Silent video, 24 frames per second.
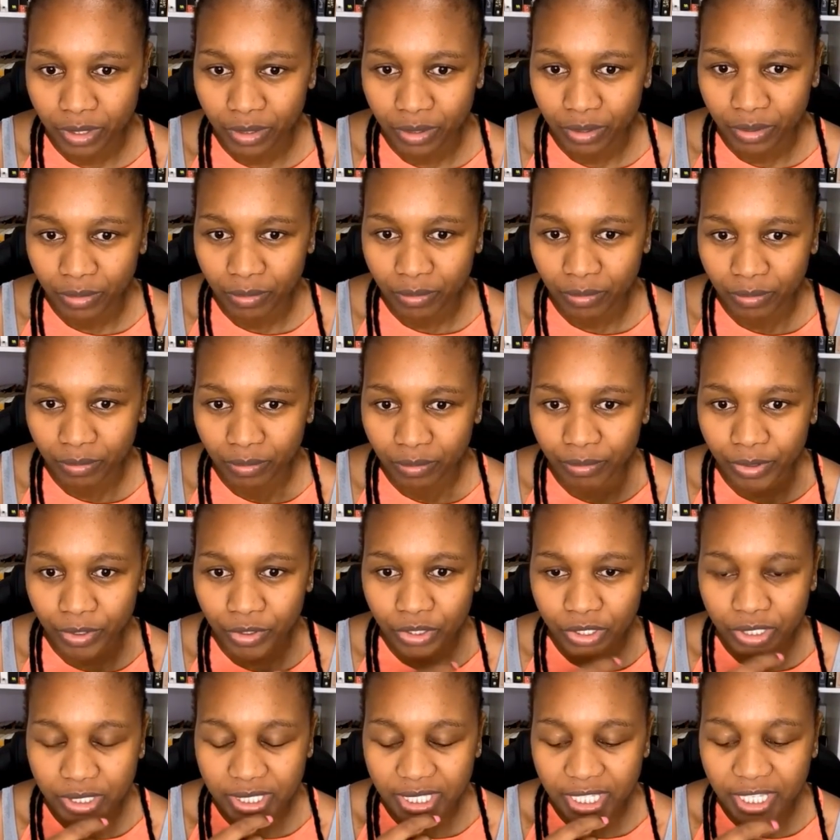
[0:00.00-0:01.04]
Because
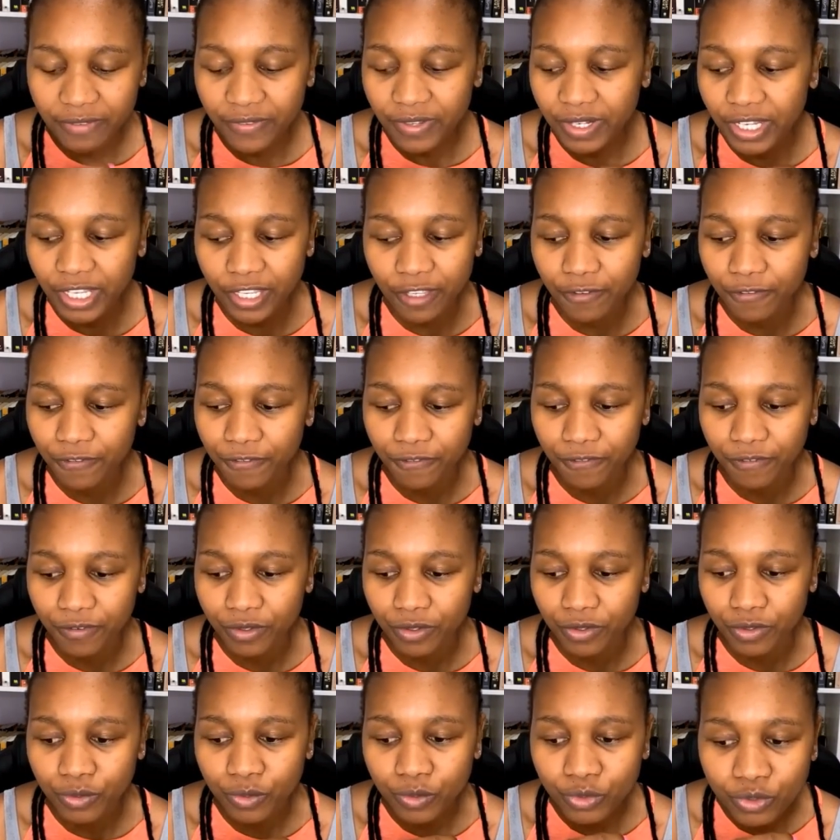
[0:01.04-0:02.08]
even if
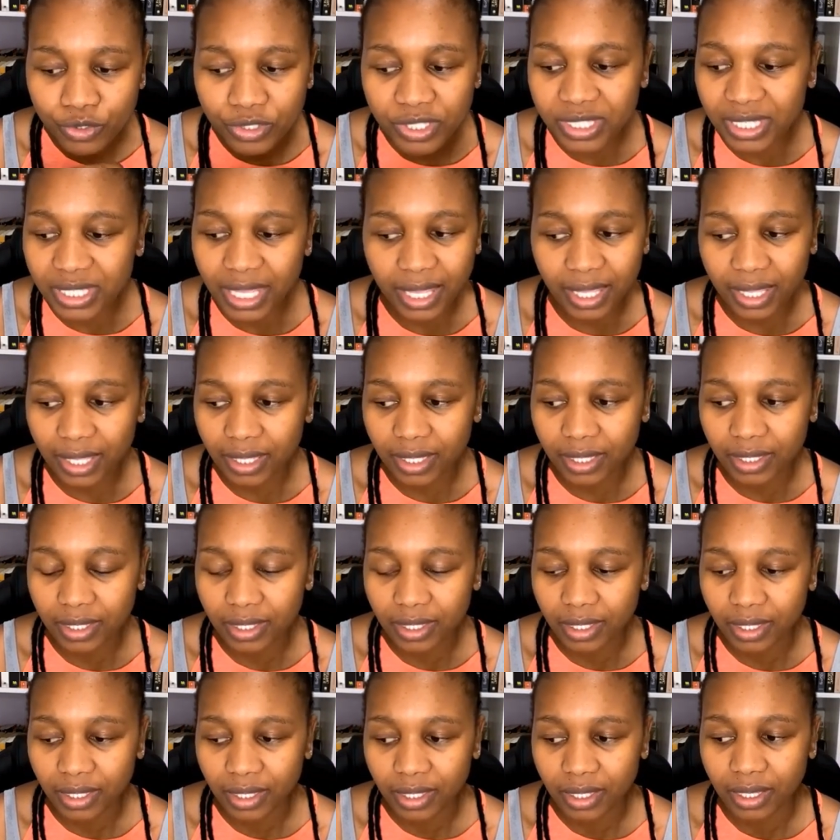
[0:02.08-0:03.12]
you say,
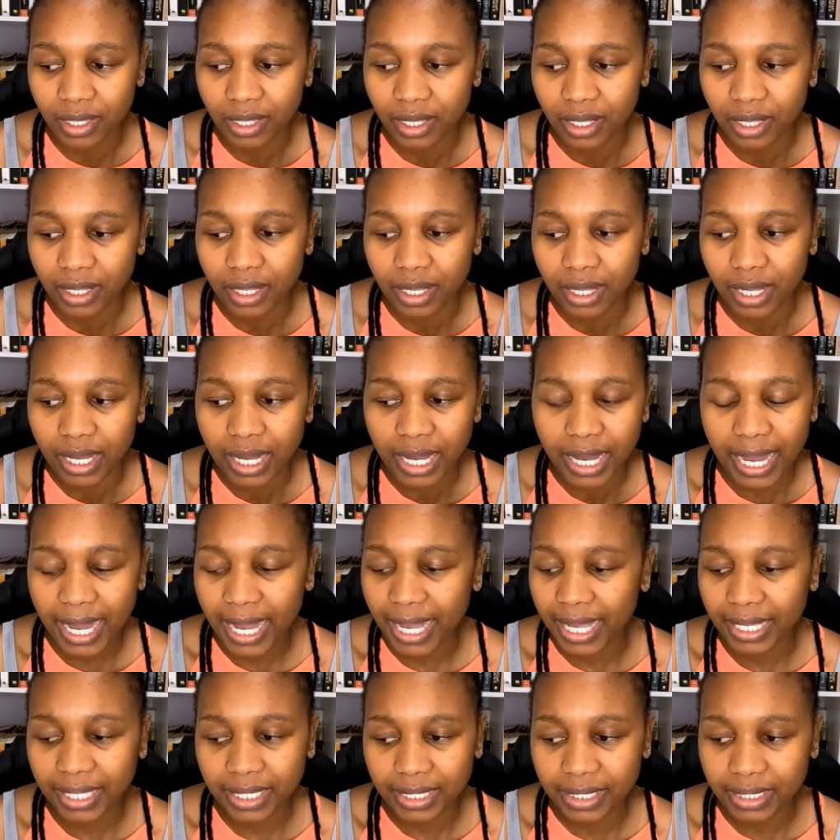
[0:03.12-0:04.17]

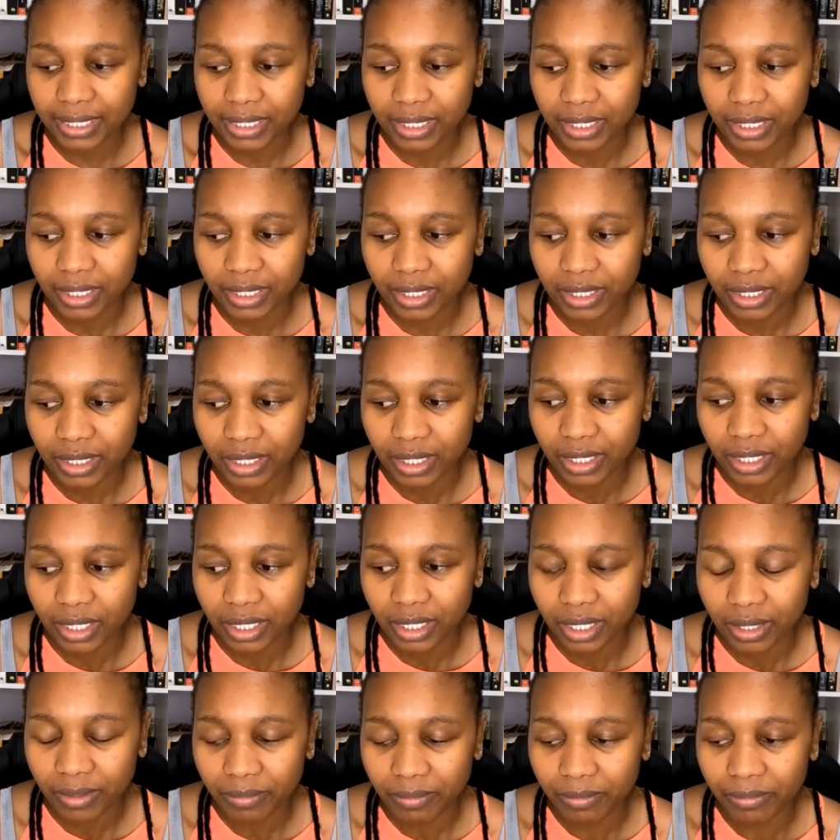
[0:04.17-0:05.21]
hi,
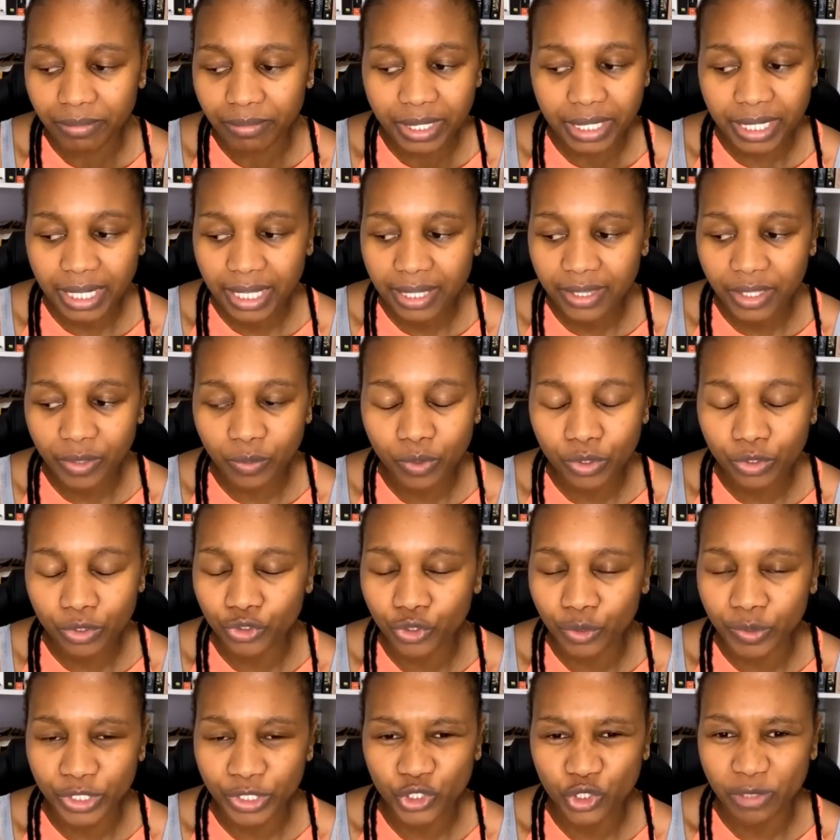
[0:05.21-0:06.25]
Mina, they won't do it
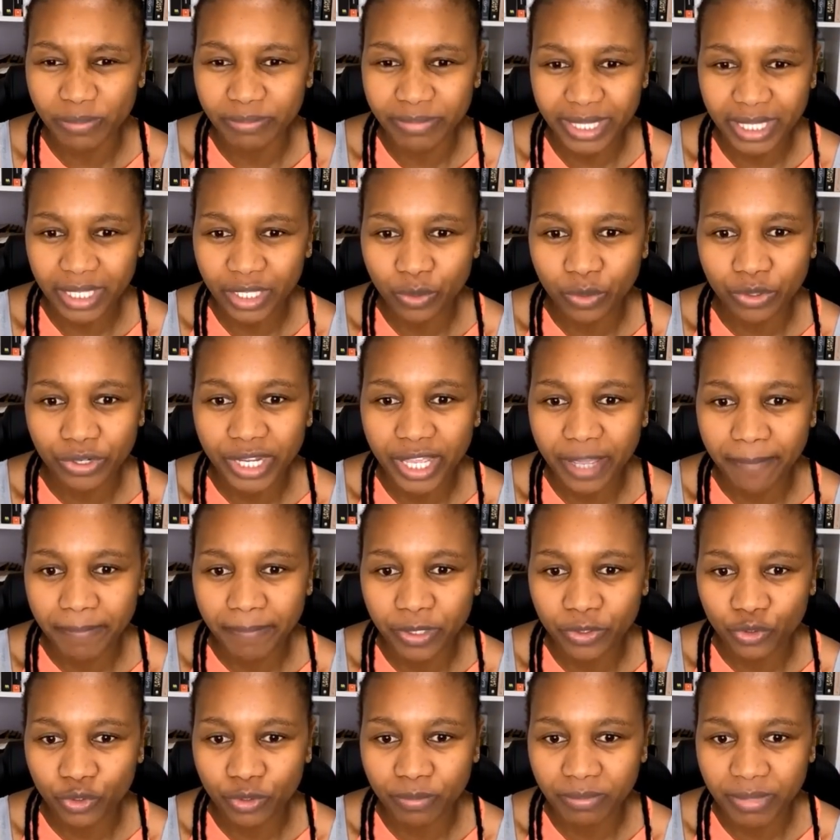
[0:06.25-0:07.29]
to me, it won't happen to
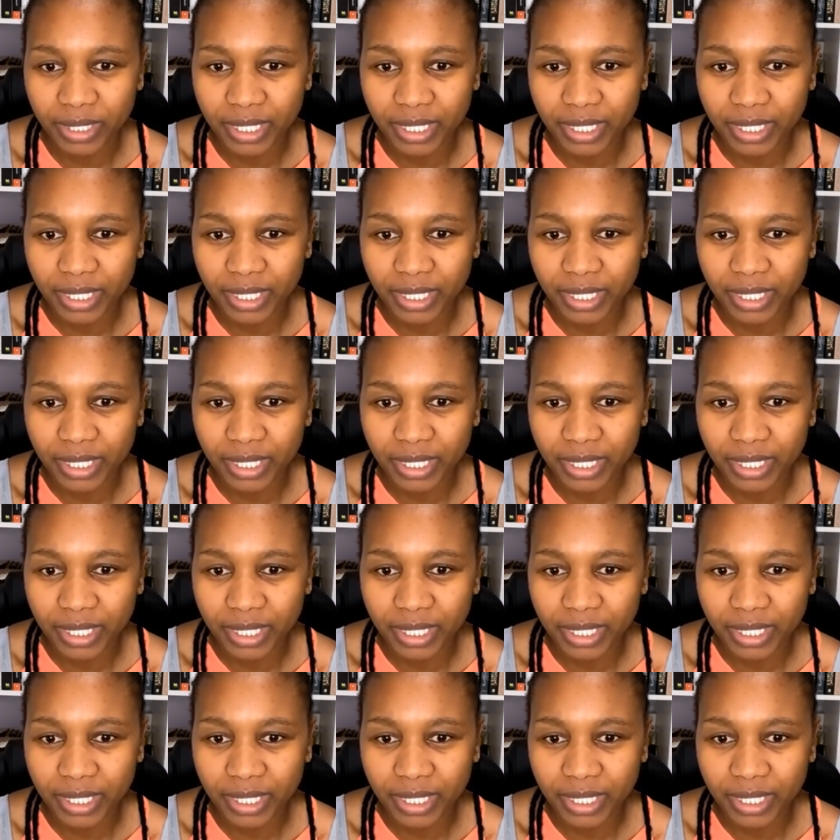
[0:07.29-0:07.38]
me.